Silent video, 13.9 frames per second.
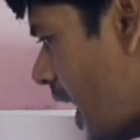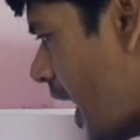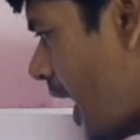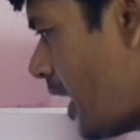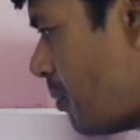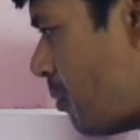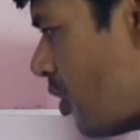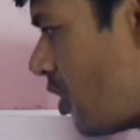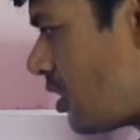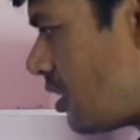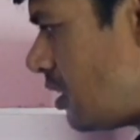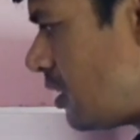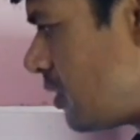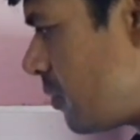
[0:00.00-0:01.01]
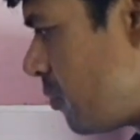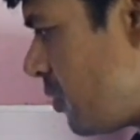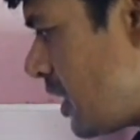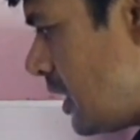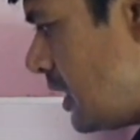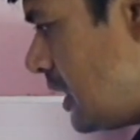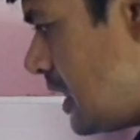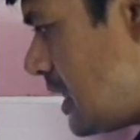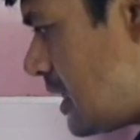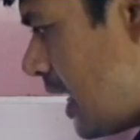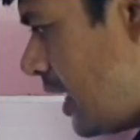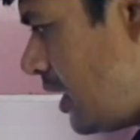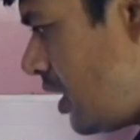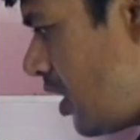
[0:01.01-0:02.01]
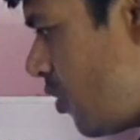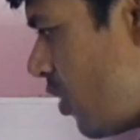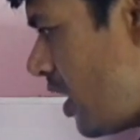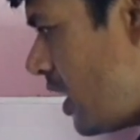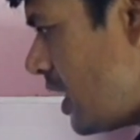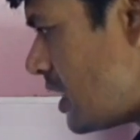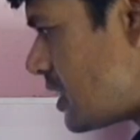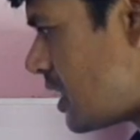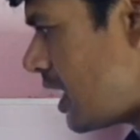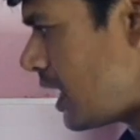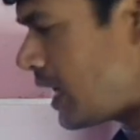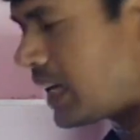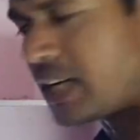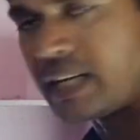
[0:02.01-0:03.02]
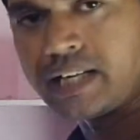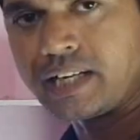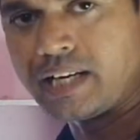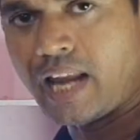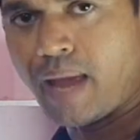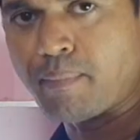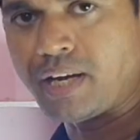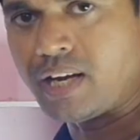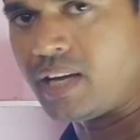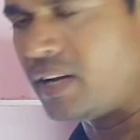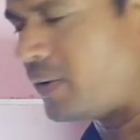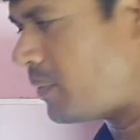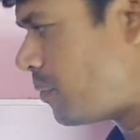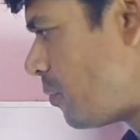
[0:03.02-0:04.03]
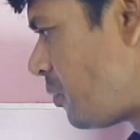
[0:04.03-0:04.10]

head part, the center one is the glabella.